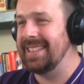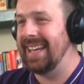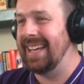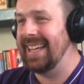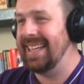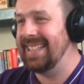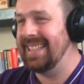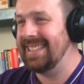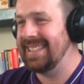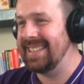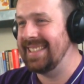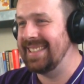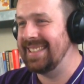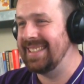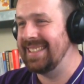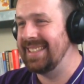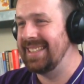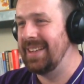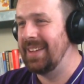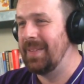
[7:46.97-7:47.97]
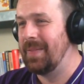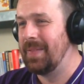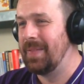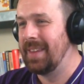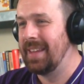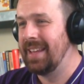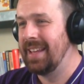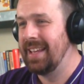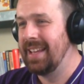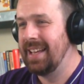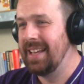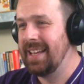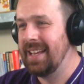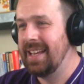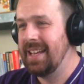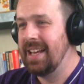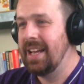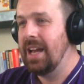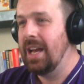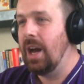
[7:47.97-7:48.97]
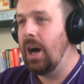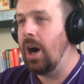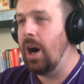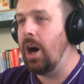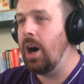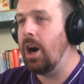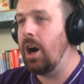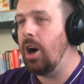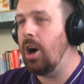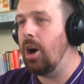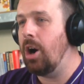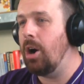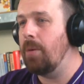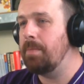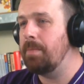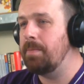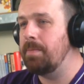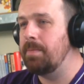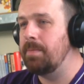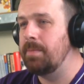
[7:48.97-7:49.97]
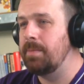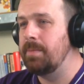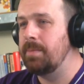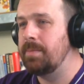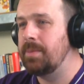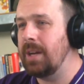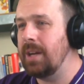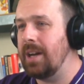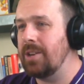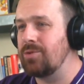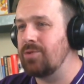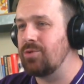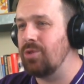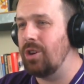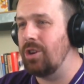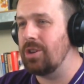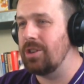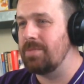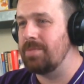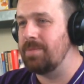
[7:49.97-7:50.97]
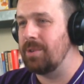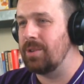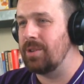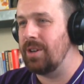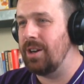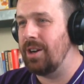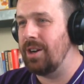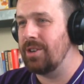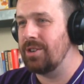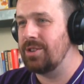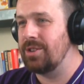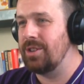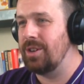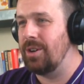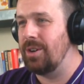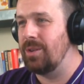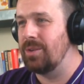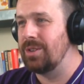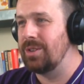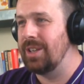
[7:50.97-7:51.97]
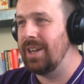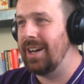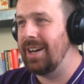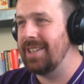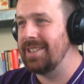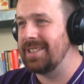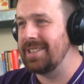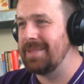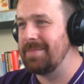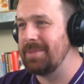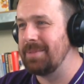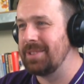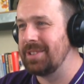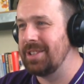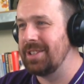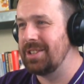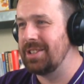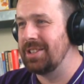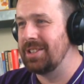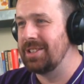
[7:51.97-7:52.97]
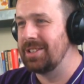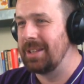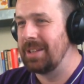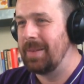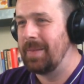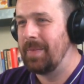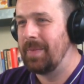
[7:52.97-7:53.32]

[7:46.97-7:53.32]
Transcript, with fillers: Nicely done. Oh, that rocket barrage though, nicely positioned.